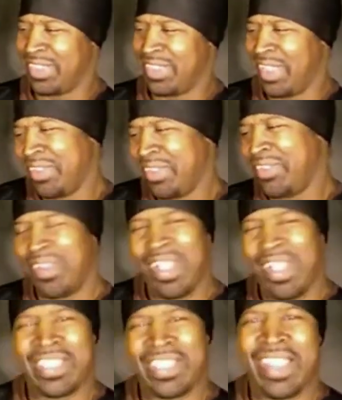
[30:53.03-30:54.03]

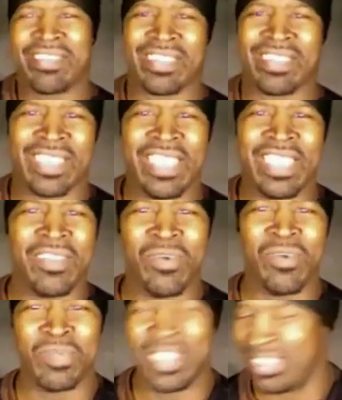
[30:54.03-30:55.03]
I guess it's
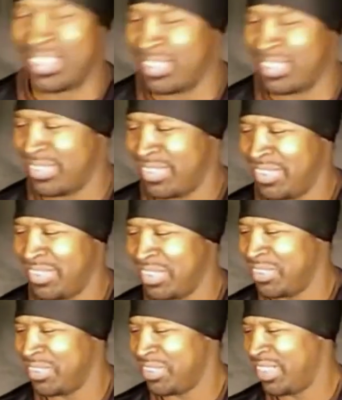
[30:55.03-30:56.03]
legal, but you
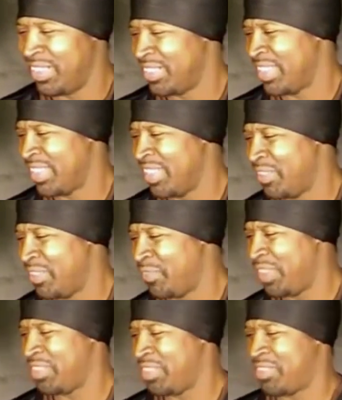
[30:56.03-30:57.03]
know, thank you
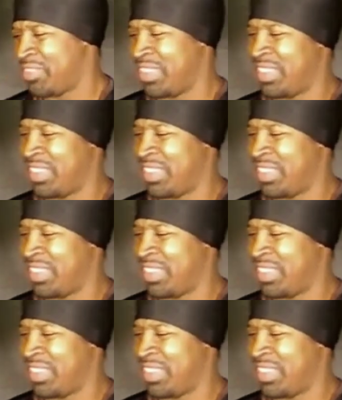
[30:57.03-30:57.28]
for the.